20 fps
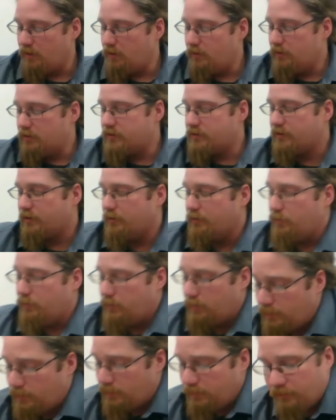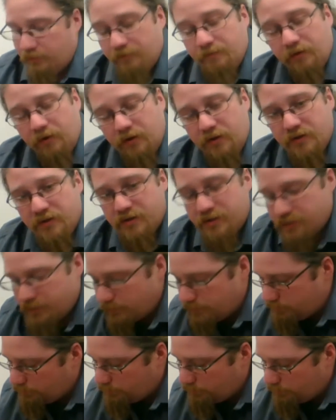So first,
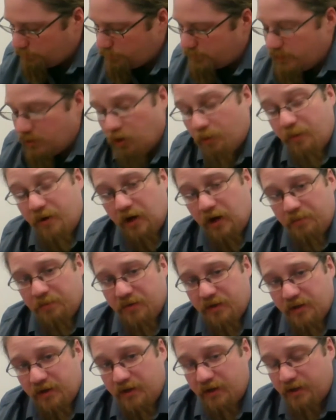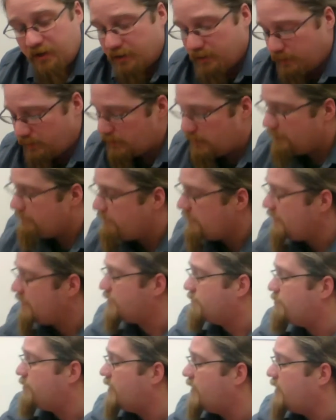when you open up the
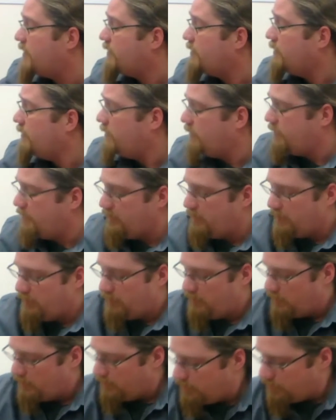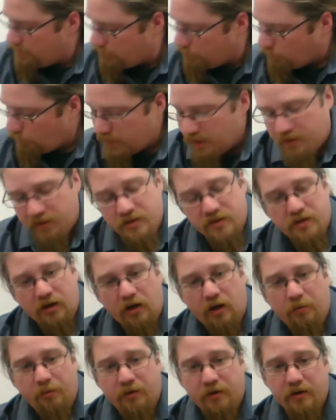innovation bin, right on the
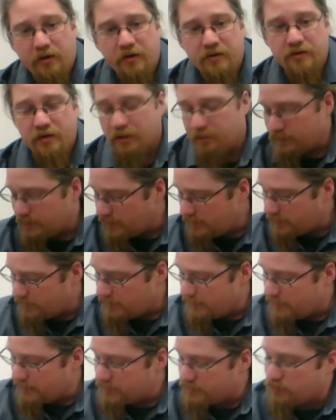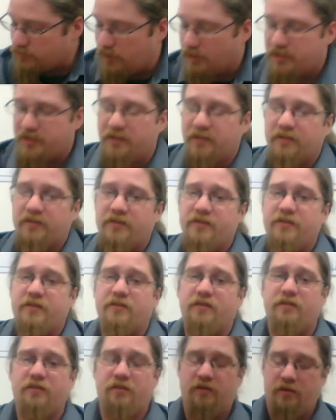top is going to be the instructions
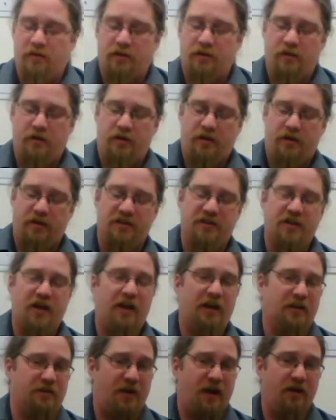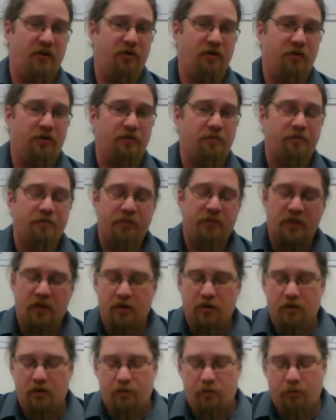and the challenge manual.
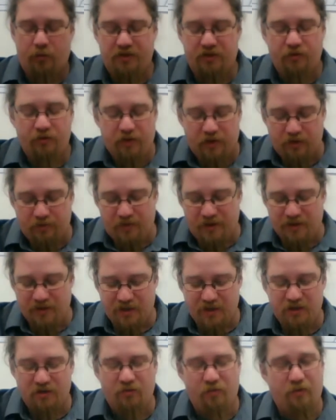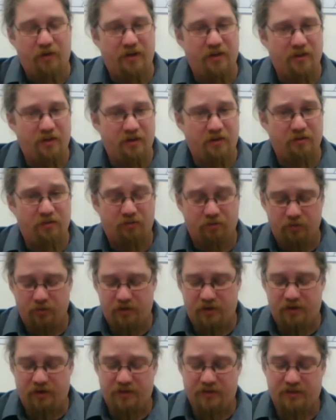We do recommend that you read through
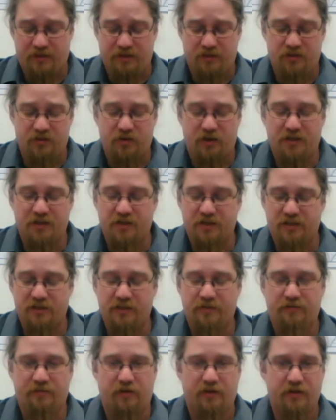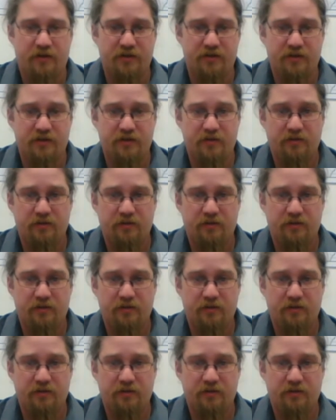these instructions first.